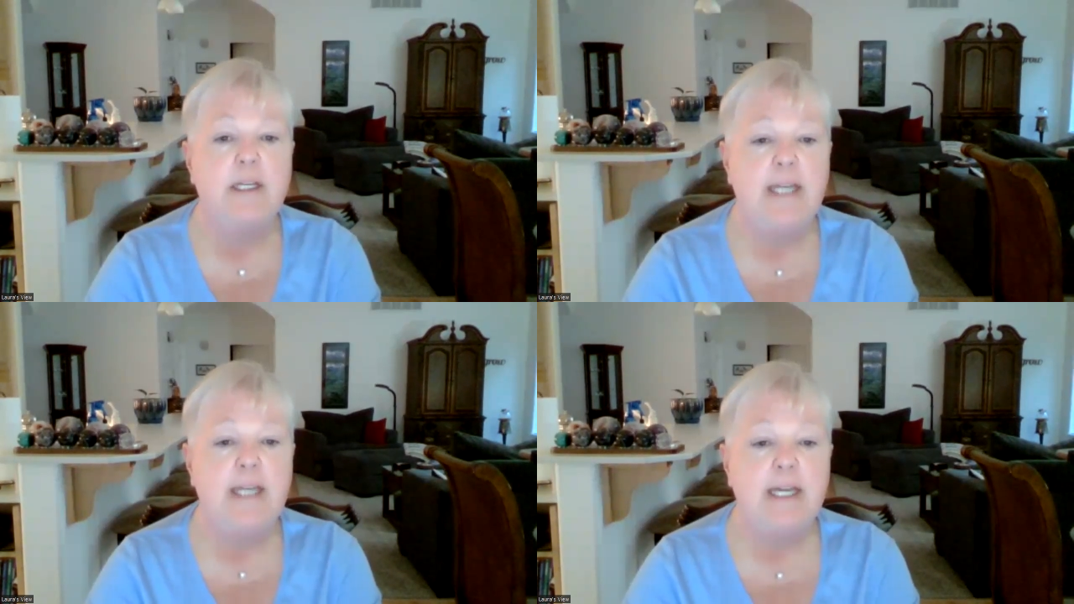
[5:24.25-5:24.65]

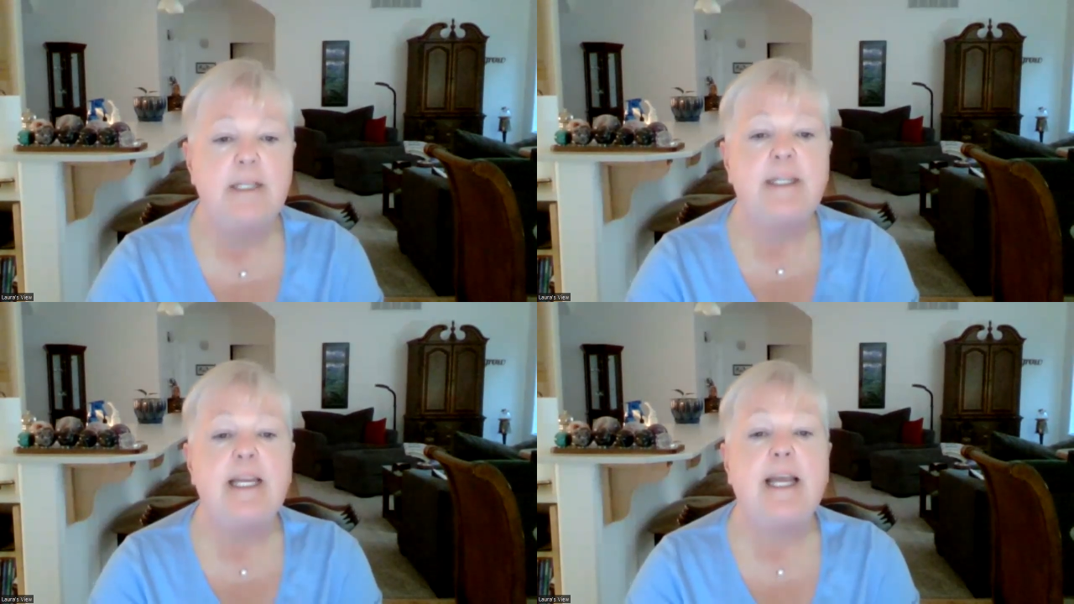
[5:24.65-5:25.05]
10
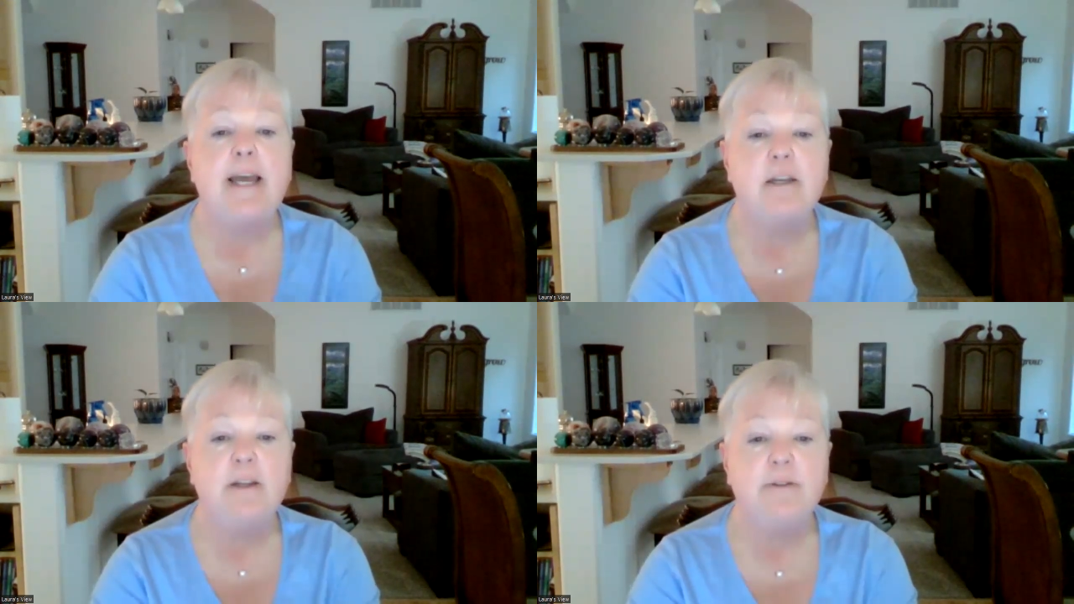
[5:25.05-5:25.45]
is the
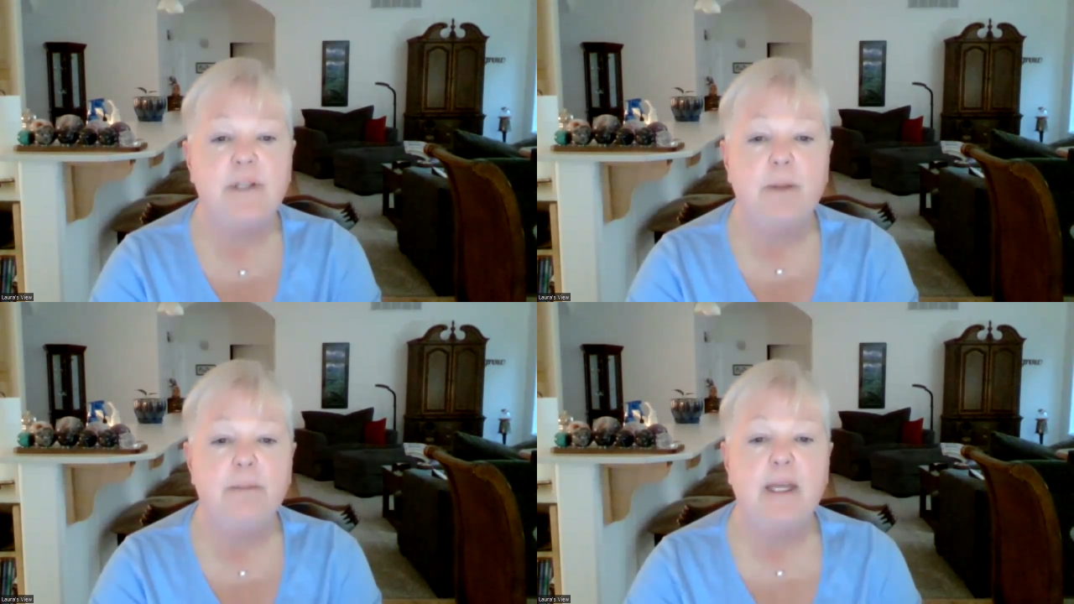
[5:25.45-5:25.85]
end of
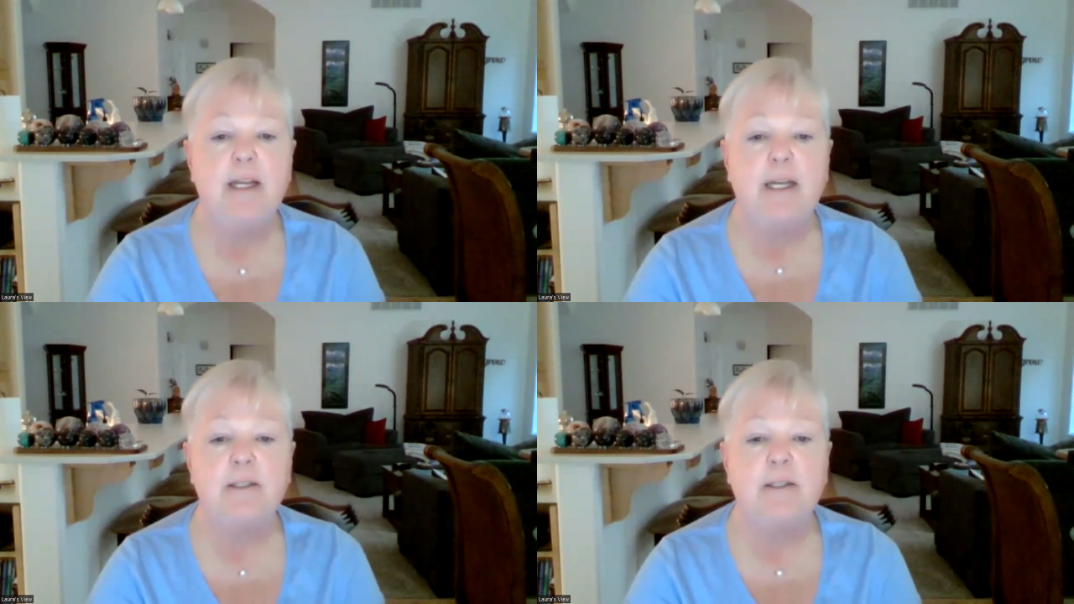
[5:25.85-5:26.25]

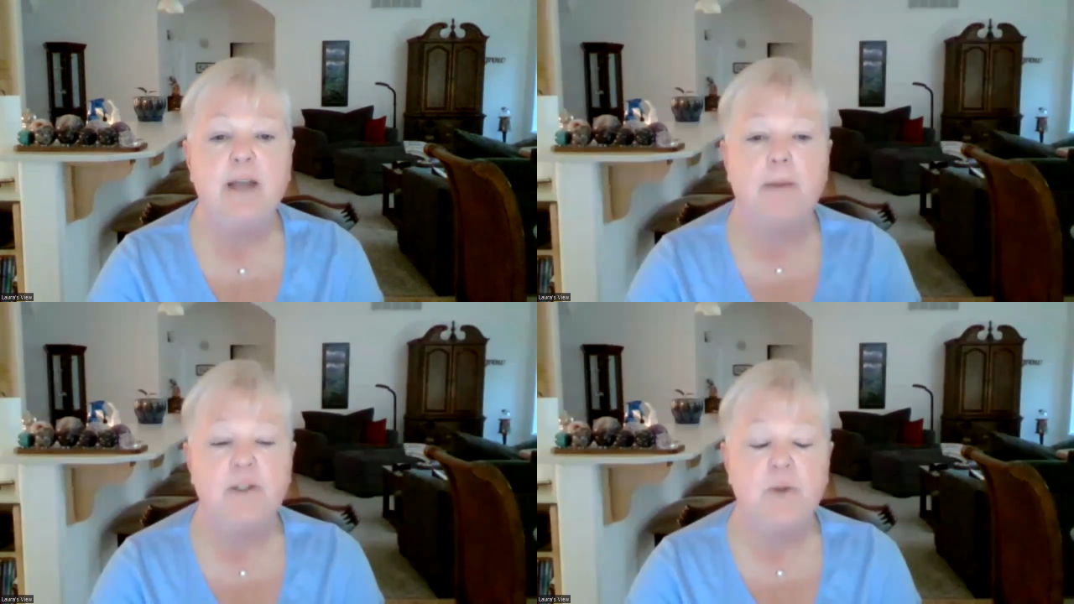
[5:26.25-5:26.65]
something. It's
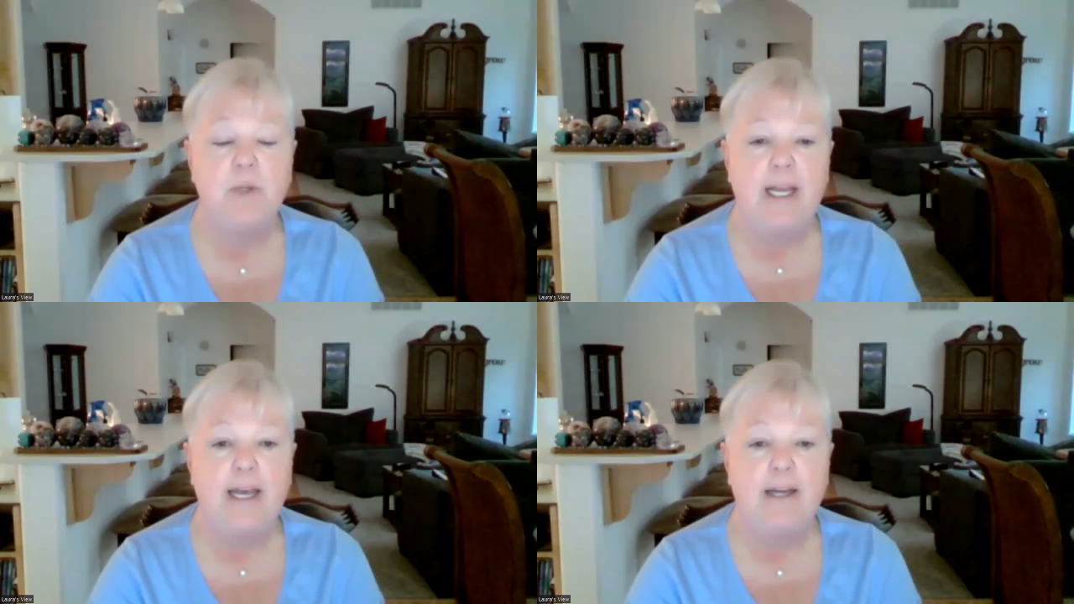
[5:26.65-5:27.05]
coming to
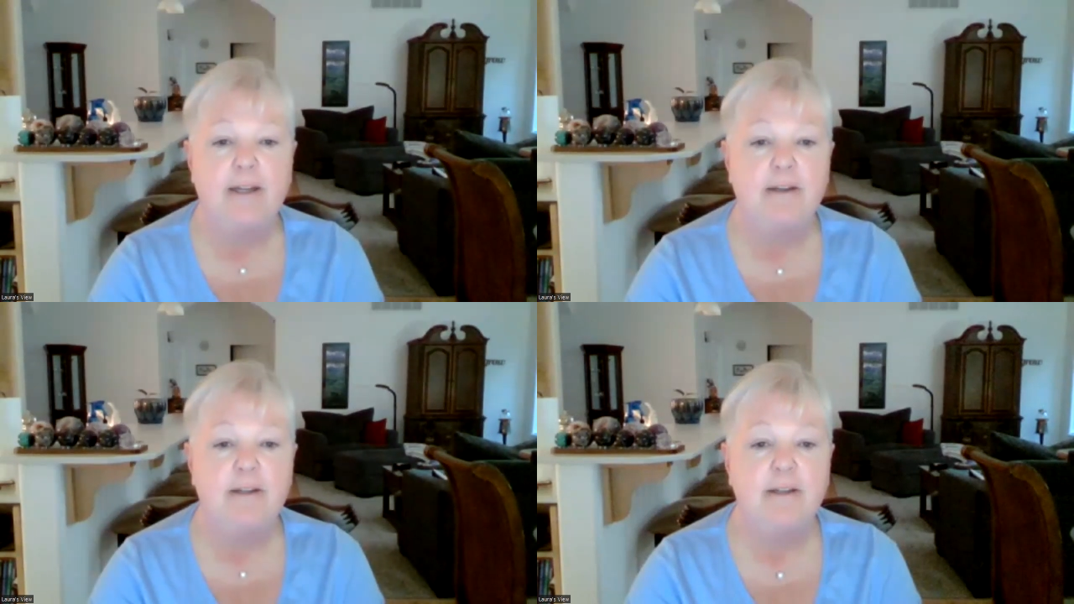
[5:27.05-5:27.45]
an end.